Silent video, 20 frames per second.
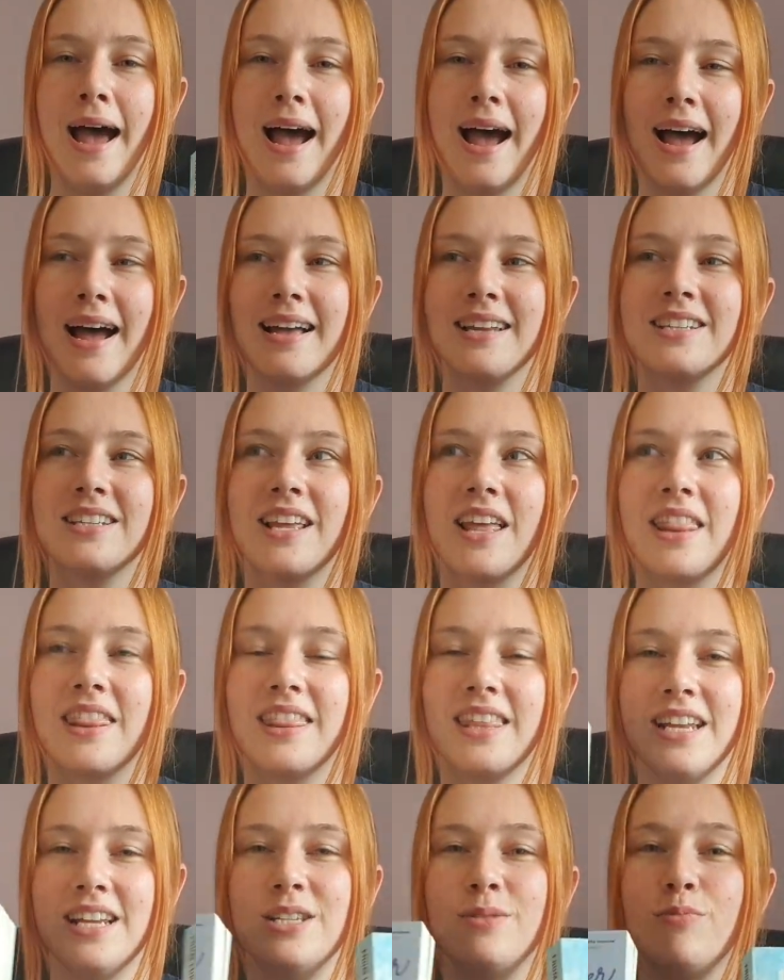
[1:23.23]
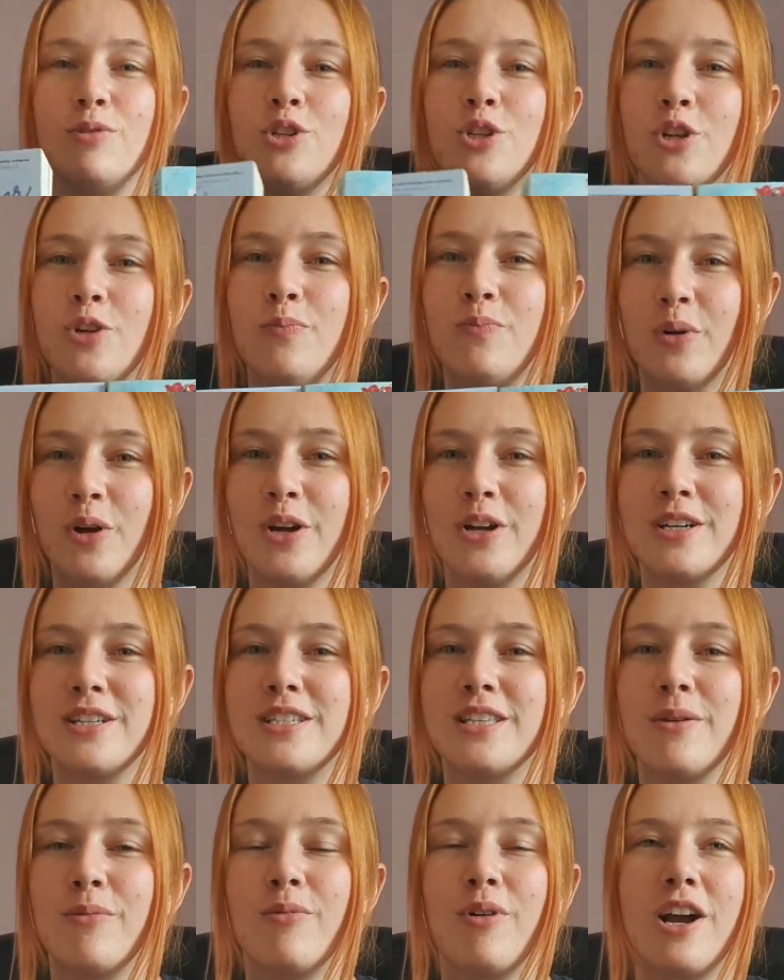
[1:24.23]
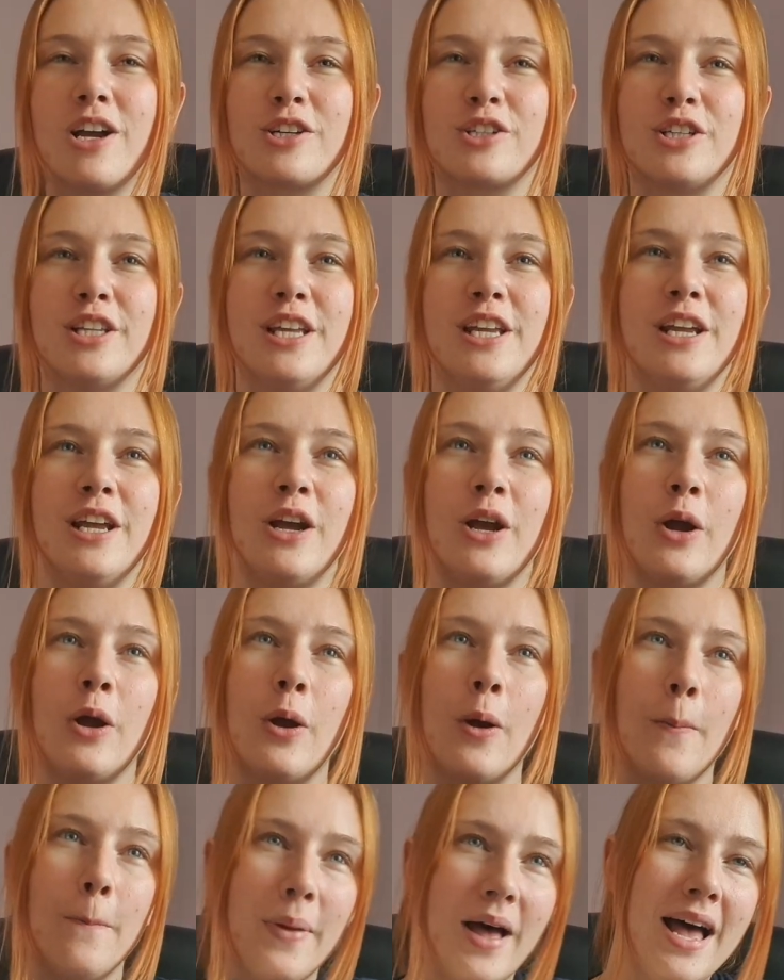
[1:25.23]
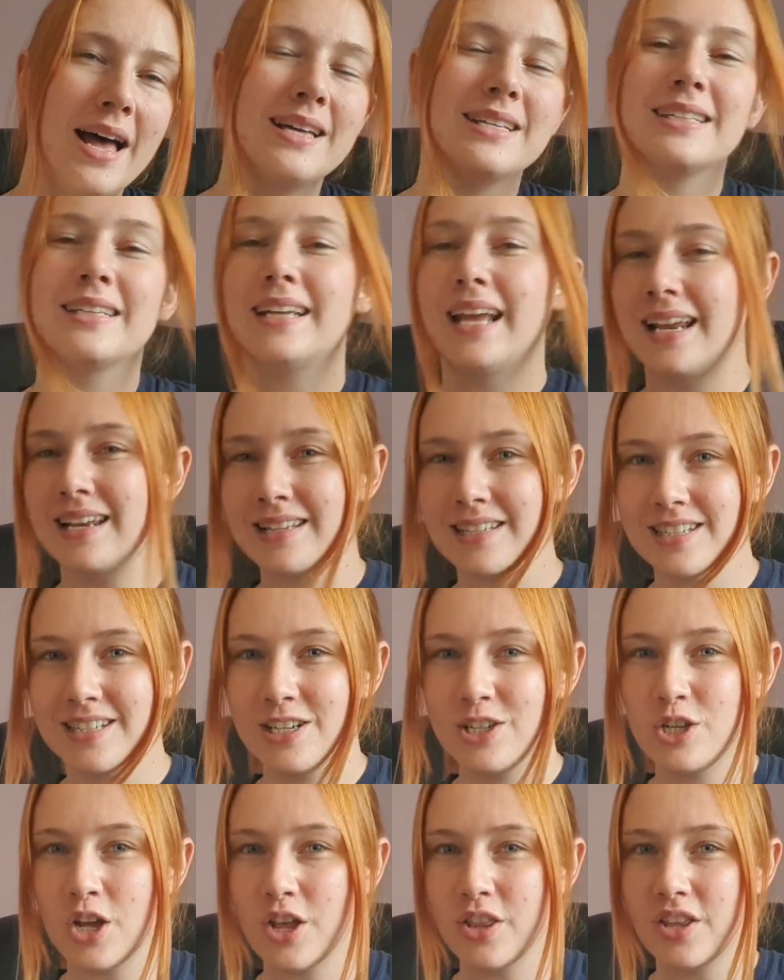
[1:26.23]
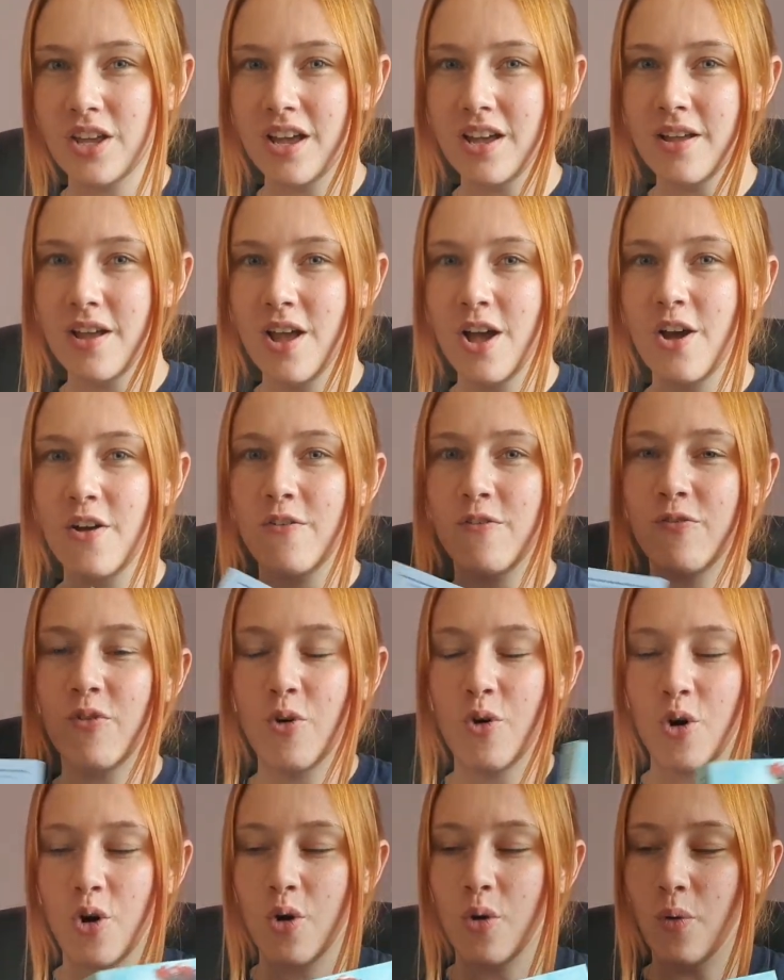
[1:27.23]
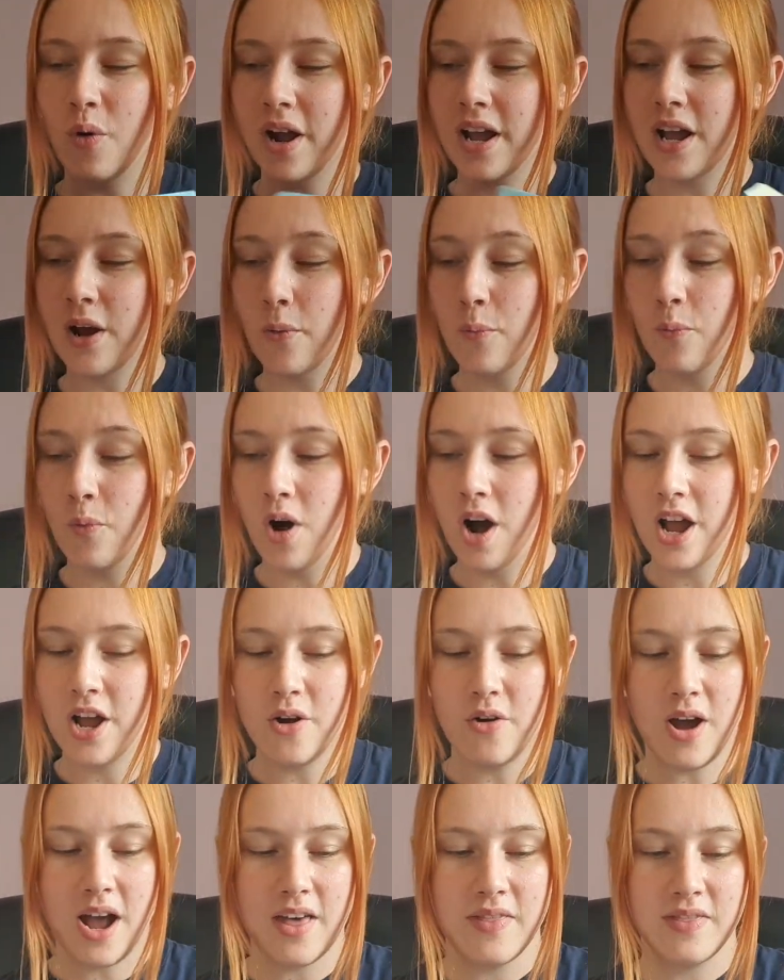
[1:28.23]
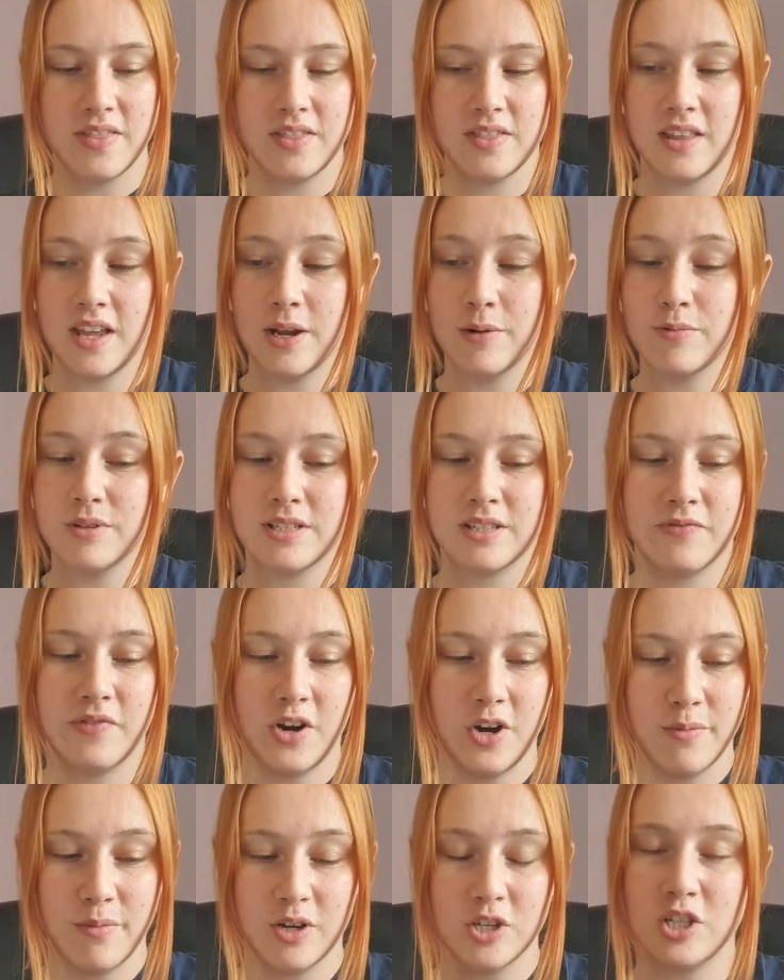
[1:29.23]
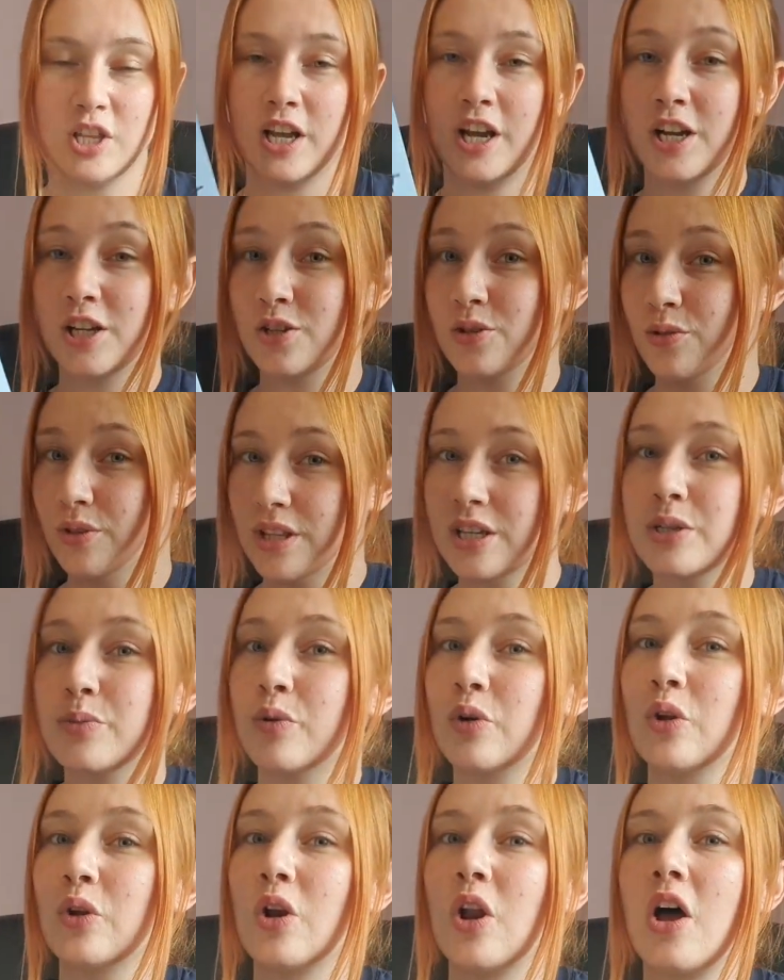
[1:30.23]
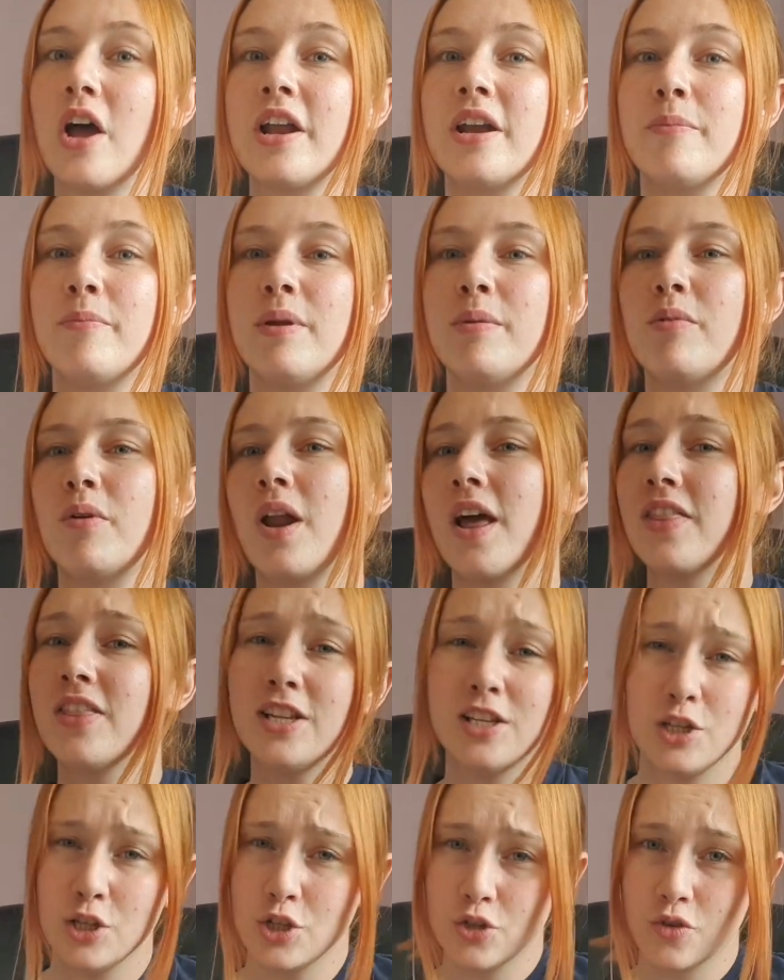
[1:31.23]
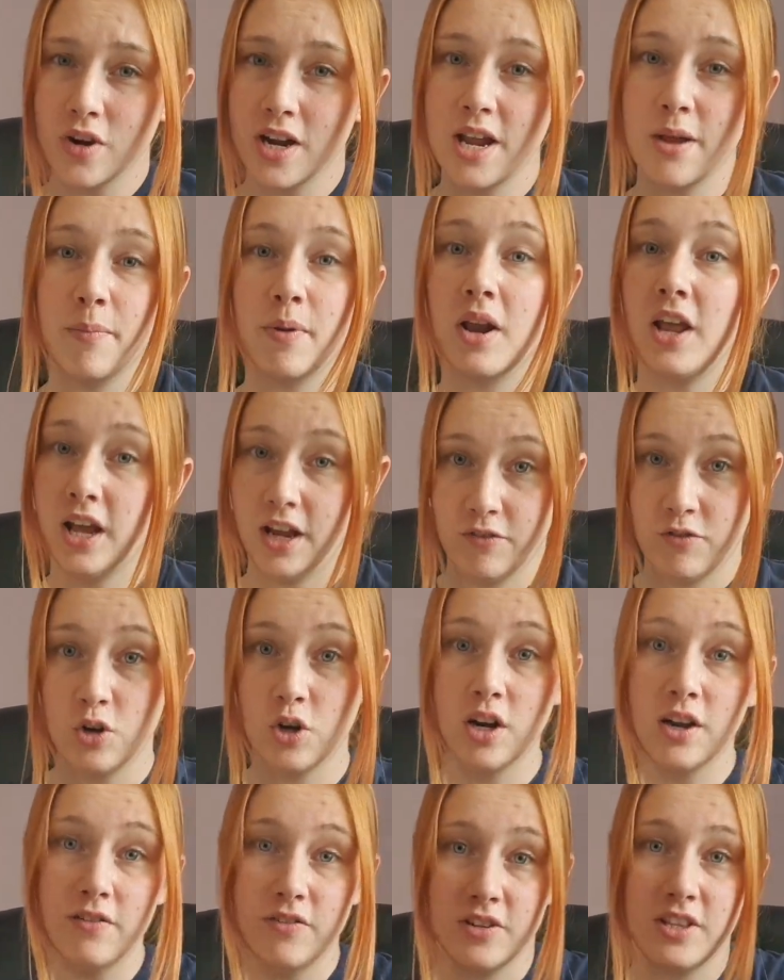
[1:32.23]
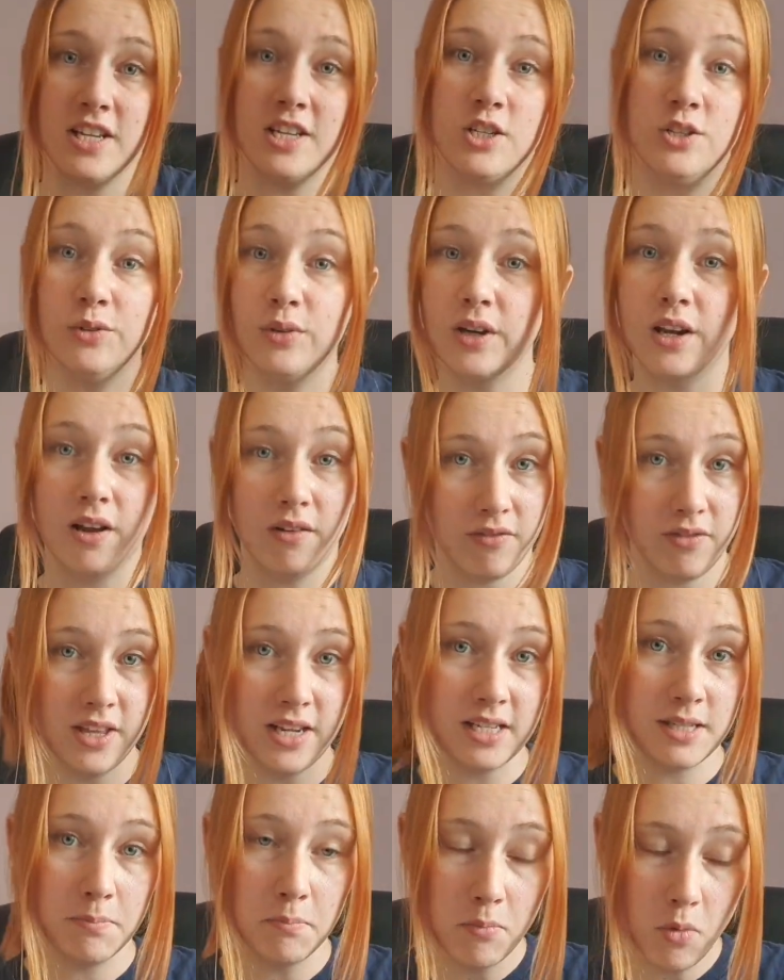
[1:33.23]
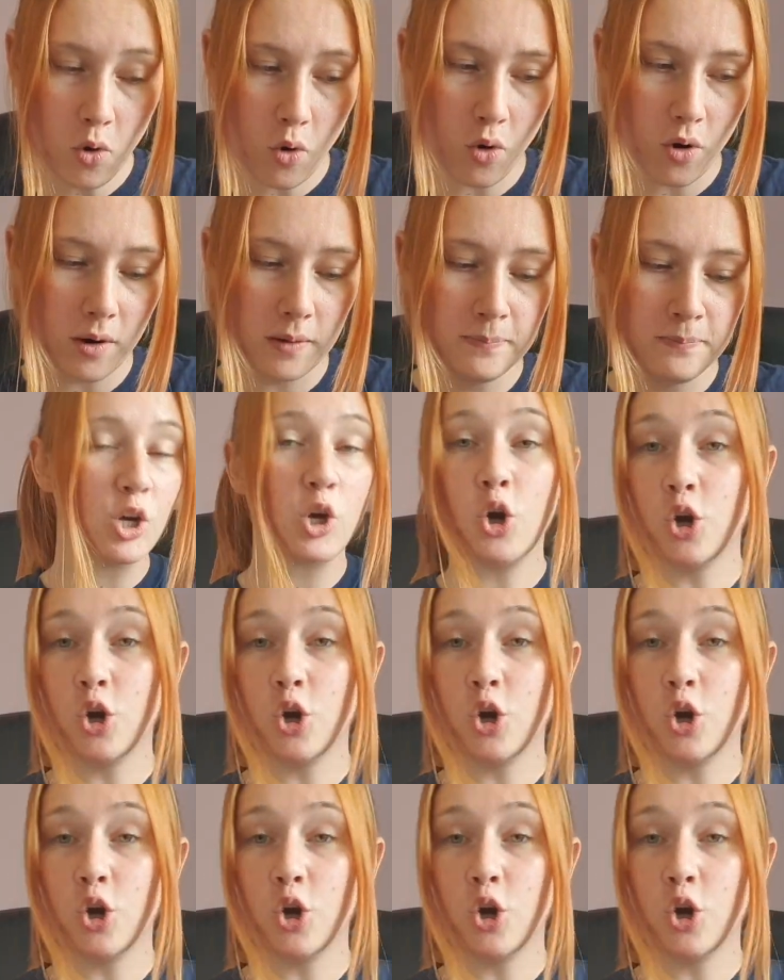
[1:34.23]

And these were two books that were actually compared against each other for quite a while. And it was very much like I saw this one online and people were like, this is great, but like if you loved this, you'll love this more.